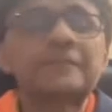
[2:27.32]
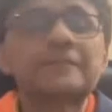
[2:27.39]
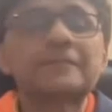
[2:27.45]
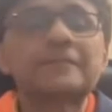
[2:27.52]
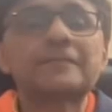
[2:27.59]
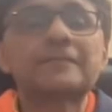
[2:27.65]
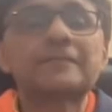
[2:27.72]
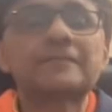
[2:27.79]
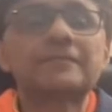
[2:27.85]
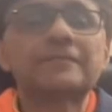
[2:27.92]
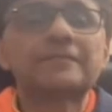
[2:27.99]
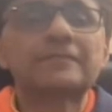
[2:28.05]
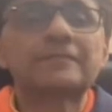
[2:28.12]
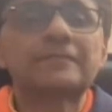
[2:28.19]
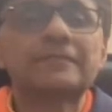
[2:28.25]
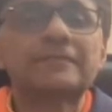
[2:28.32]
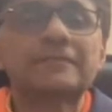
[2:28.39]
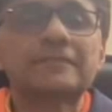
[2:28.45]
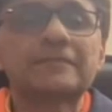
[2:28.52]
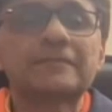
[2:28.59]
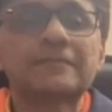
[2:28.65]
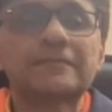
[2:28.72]

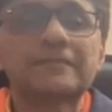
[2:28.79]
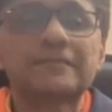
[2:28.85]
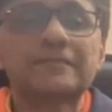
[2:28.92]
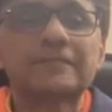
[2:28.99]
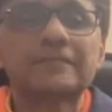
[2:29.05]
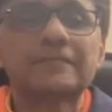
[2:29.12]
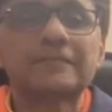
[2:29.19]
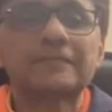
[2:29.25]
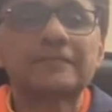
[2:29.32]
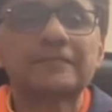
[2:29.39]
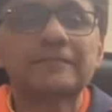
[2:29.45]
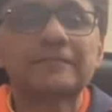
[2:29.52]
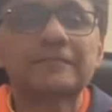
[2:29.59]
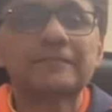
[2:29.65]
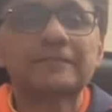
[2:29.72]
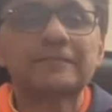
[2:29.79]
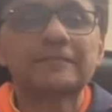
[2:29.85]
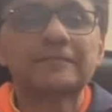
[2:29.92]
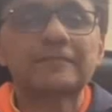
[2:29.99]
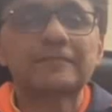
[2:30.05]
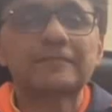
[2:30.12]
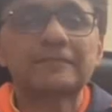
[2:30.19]

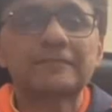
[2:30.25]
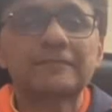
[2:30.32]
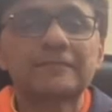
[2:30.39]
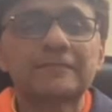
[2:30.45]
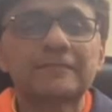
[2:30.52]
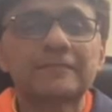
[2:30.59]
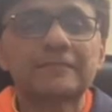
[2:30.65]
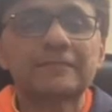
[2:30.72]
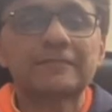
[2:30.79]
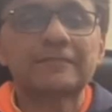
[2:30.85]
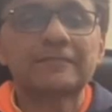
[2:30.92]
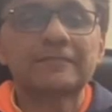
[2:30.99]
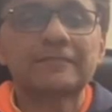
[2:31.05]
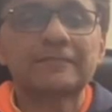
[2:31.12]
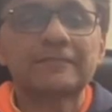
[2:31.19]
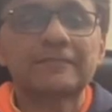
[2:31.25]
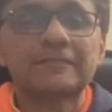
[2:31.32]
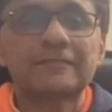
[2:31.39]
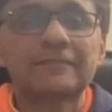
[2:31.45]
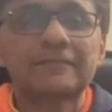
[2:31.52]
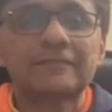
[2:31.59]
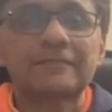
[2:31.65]

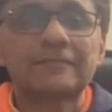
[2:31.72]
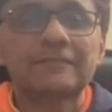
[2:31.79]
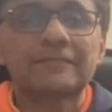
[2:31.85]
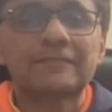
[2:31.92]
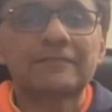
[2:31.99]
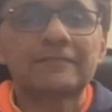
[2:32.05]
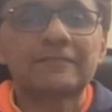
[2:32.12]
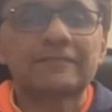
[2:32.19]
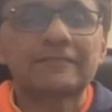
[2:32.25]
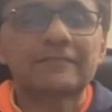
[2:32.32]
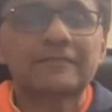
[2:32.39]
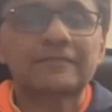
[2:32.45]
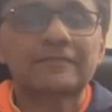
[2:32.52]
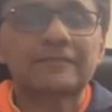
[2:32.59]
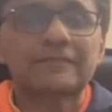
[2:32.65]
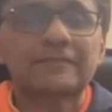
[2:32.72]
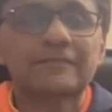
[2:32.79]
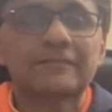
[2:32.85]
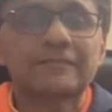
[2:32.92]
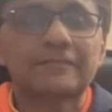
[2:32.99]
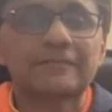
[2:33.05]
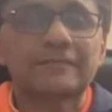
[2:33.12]

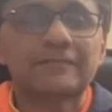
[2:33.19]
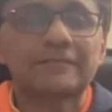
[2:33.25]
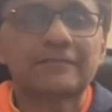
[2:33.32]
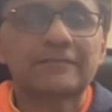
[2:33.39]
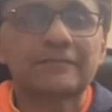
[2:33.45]
(silent)